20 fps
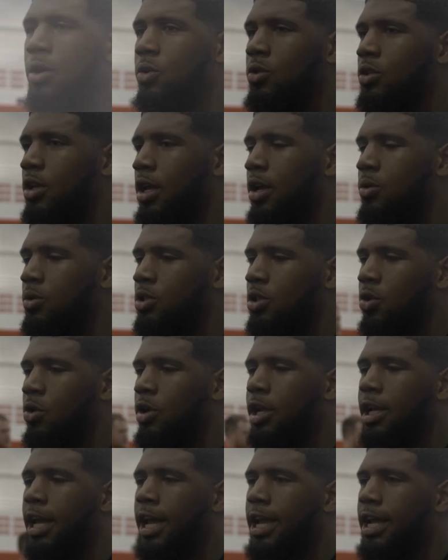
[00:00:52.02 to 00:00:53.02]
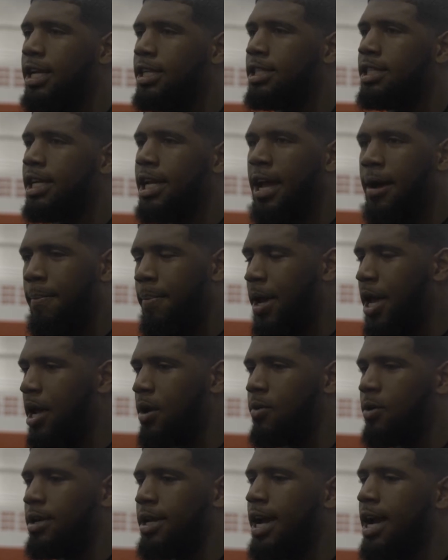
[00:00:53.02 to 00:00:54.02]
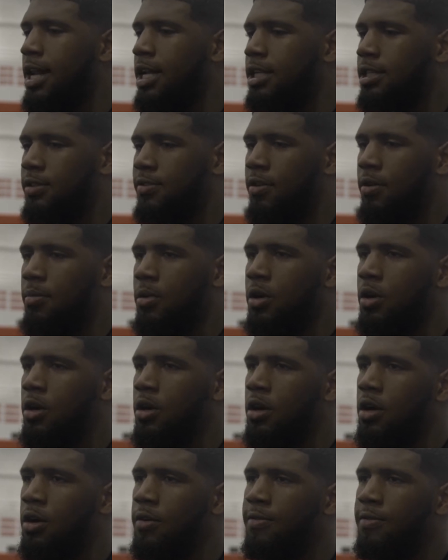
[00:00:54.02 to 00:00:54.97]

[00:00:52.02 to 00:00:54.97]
was it was three days jam packed with knowledge from uh,